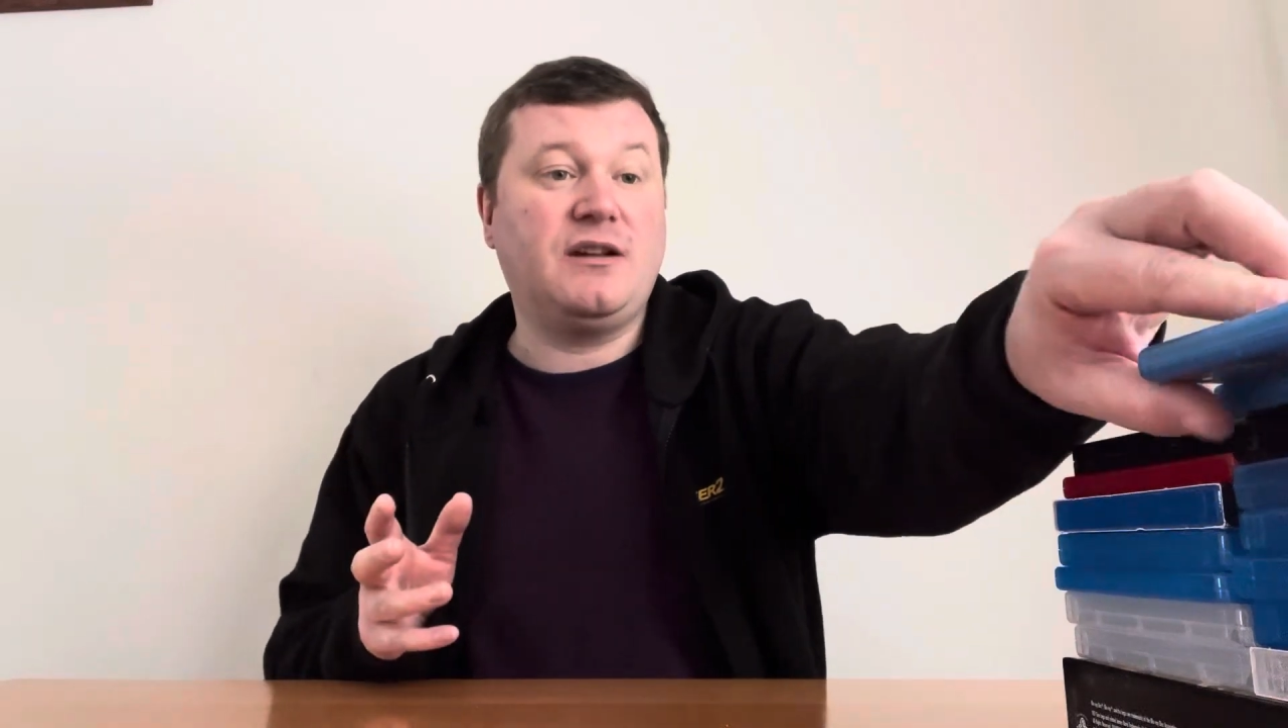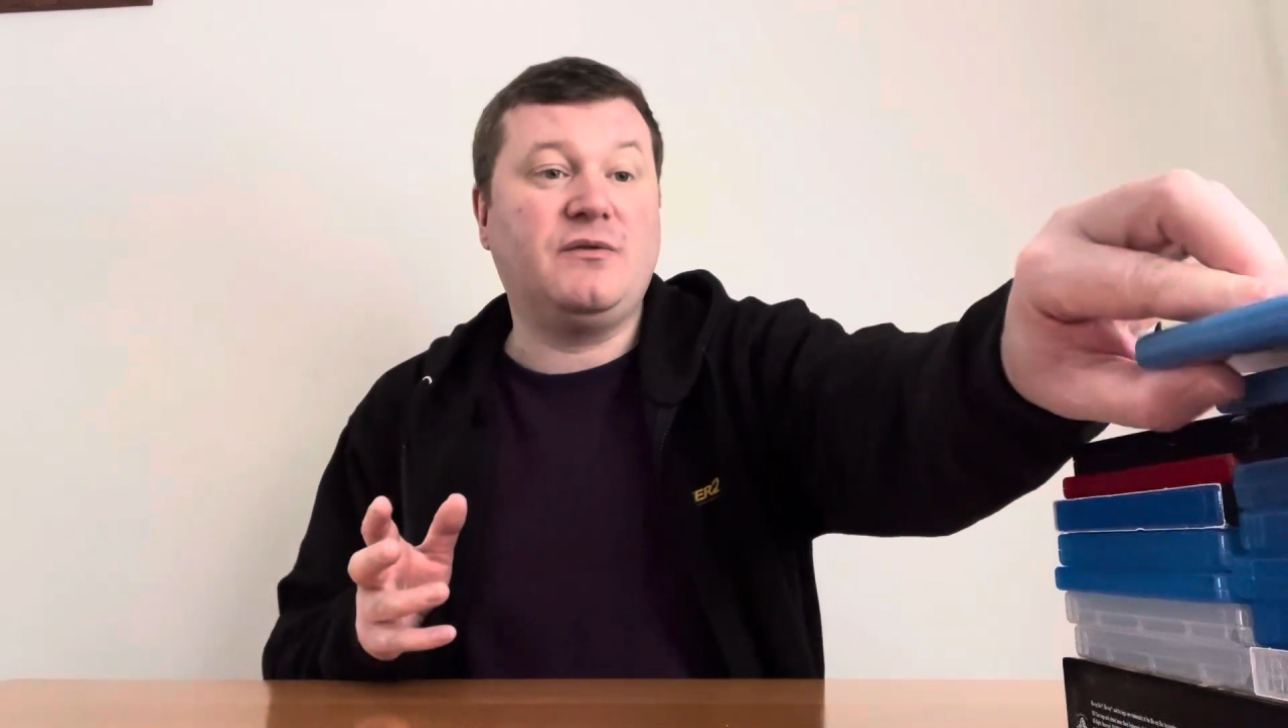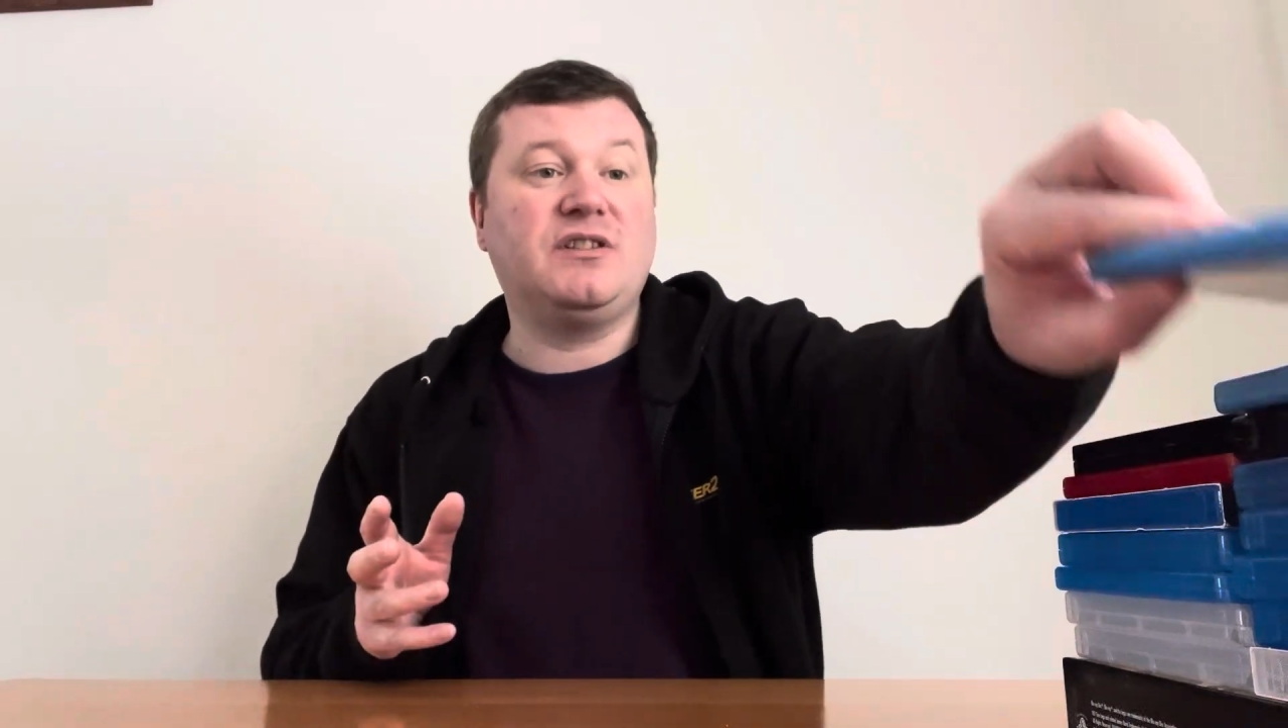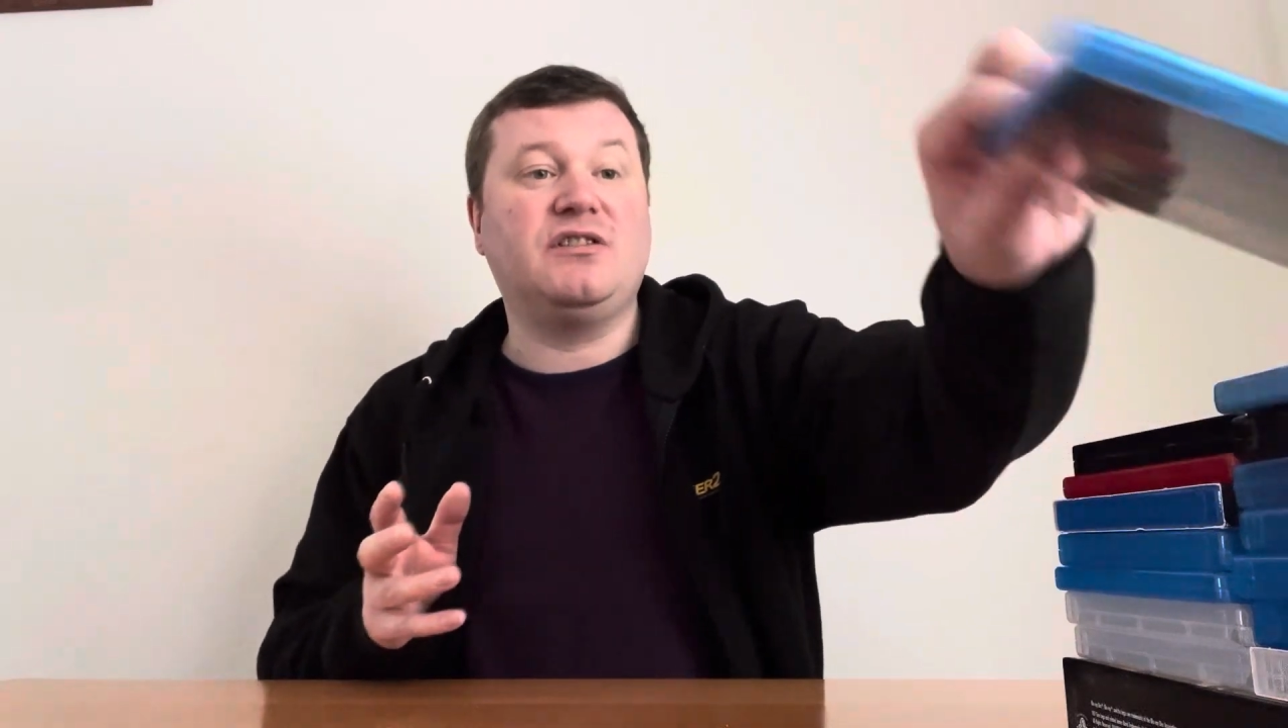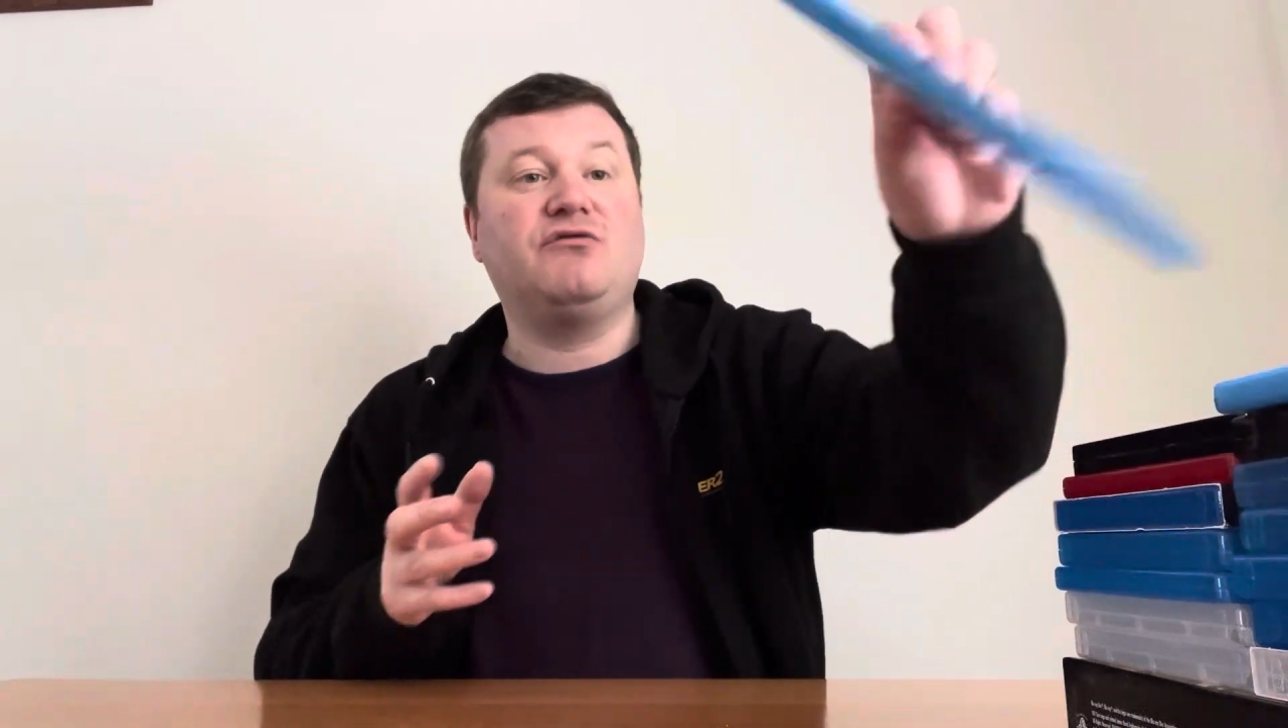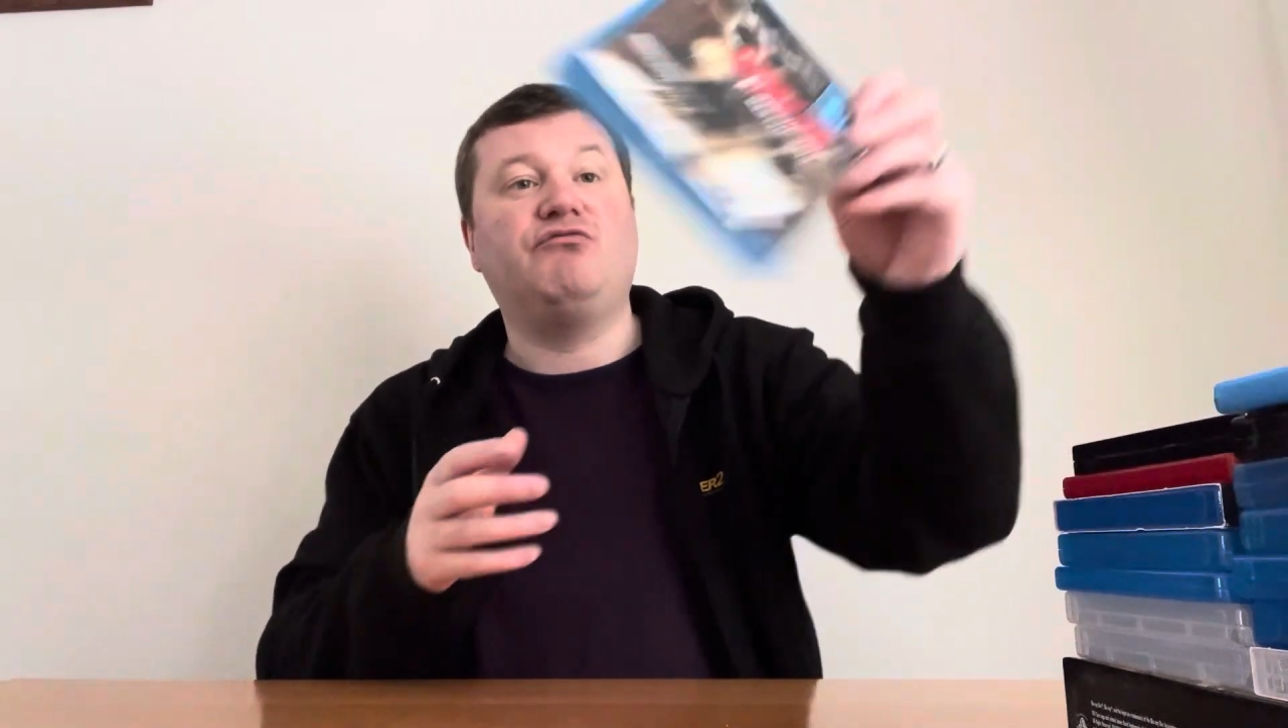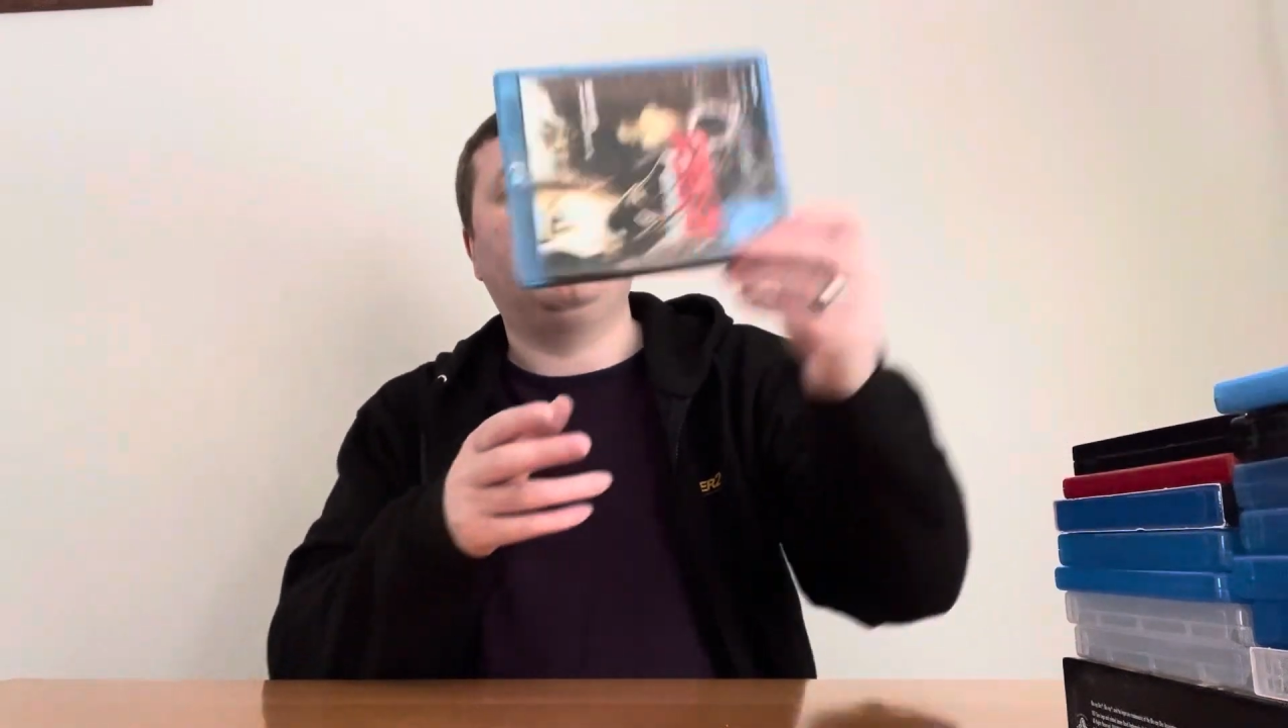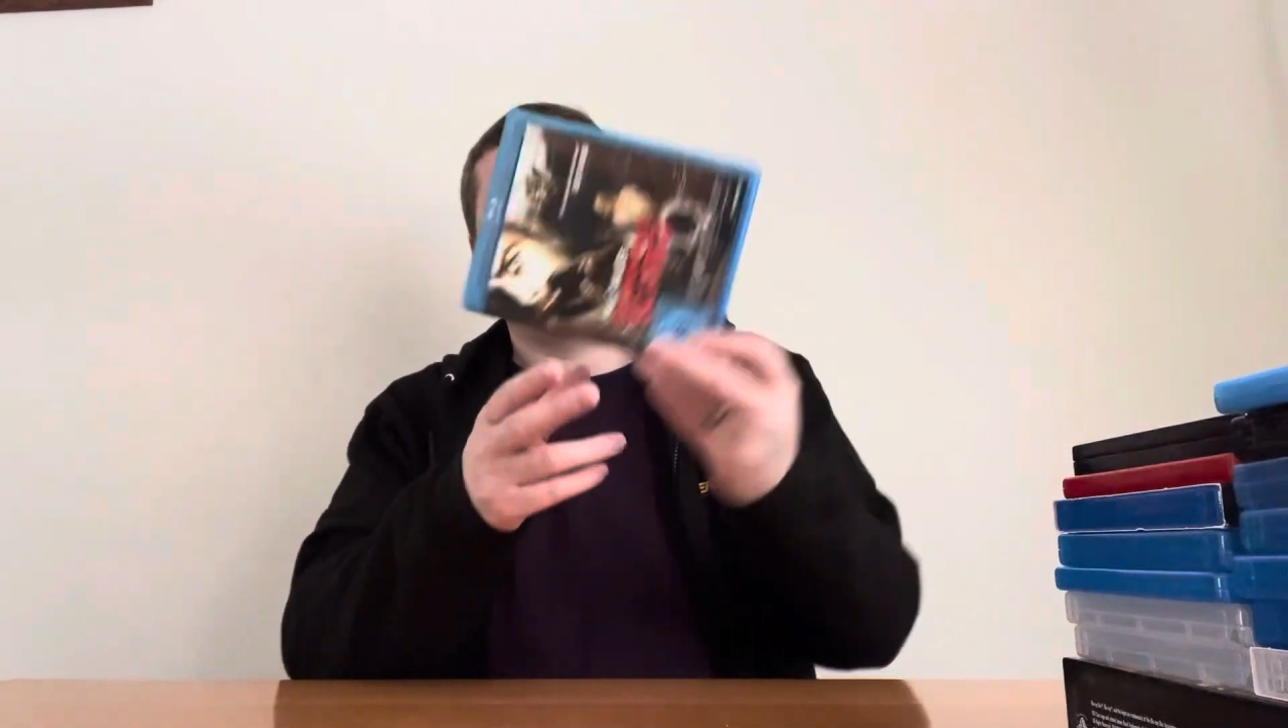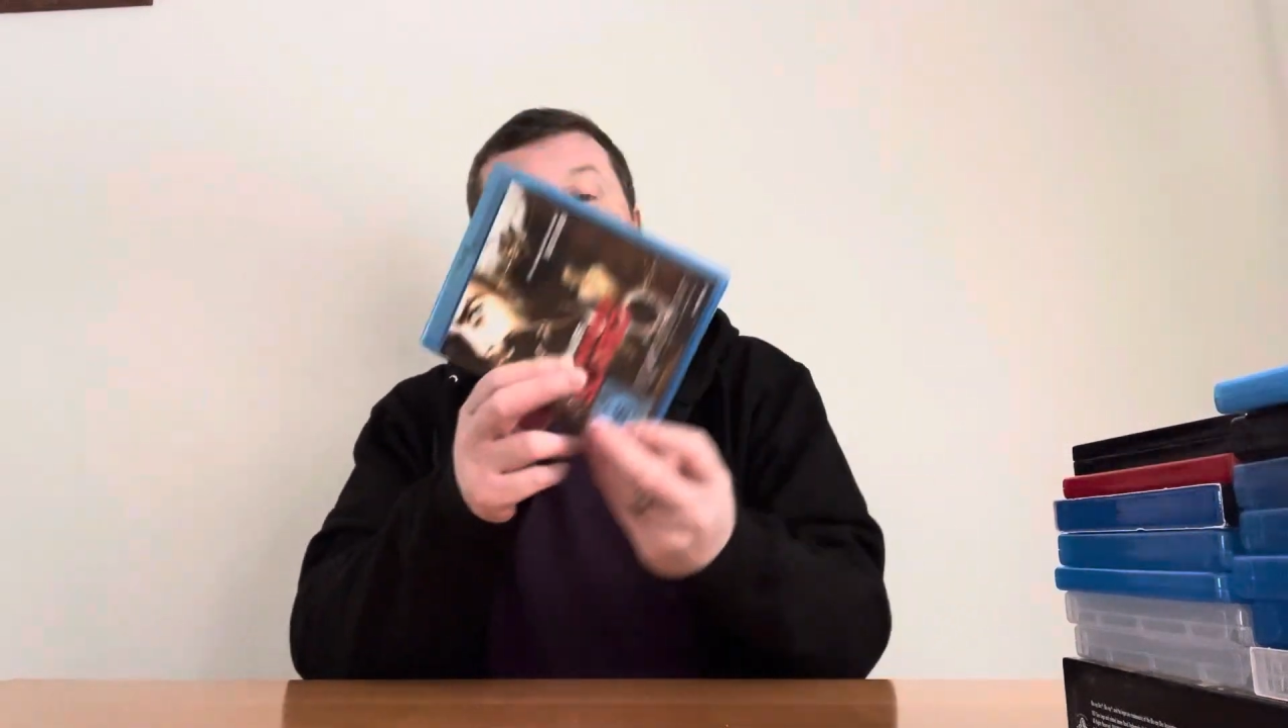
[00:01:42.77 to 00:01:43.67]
which is Running